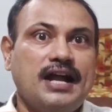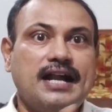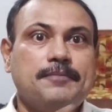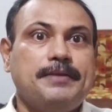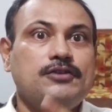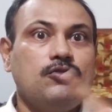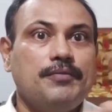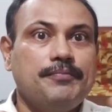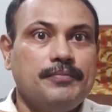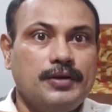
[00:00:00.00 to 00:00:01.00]
and
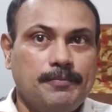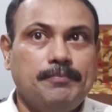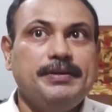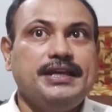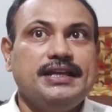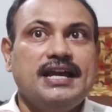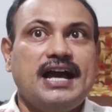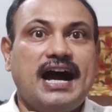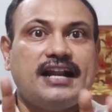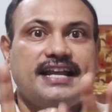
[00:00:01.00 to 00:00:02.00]
pendulum
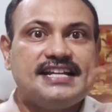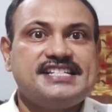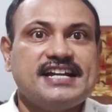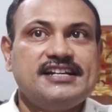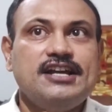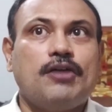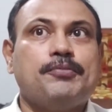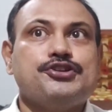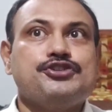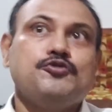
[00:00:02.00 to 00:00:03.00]
B are exactly
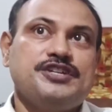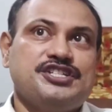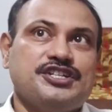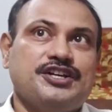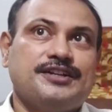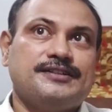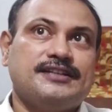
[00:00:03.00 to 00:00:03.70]
opposite to each other.